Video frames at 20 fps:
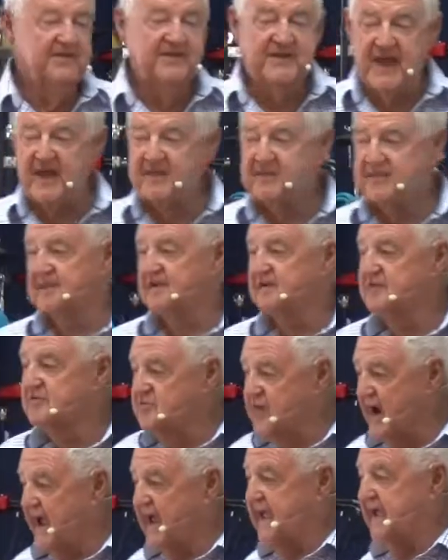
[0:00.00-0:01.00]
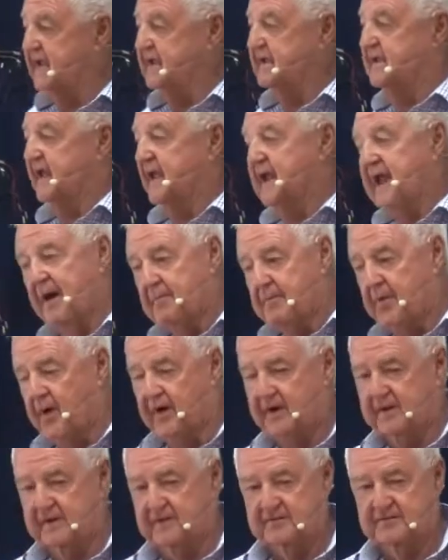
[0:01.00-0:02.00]
Death reigned in our
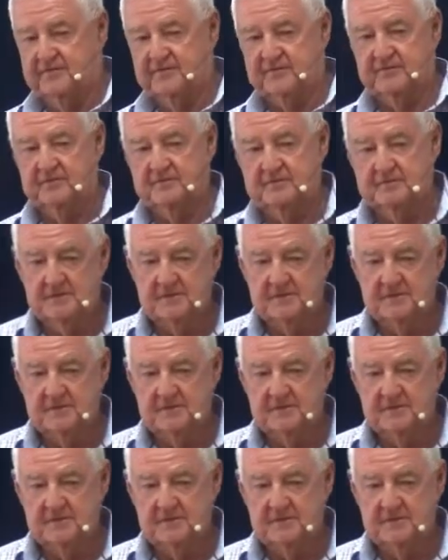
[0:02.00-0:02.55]
bodies.